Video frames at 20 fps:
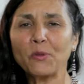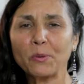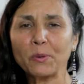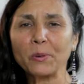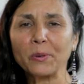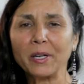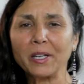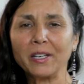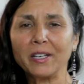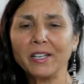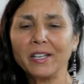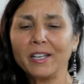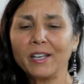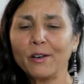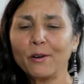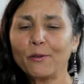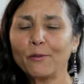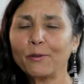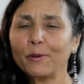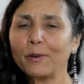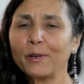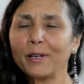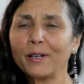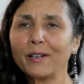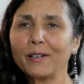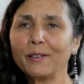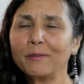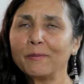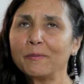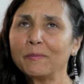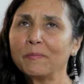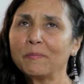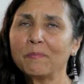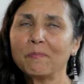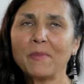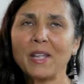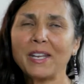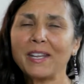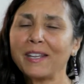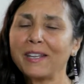through it for
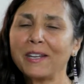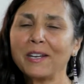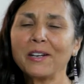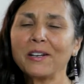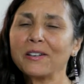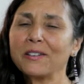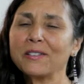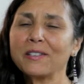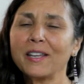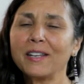many years,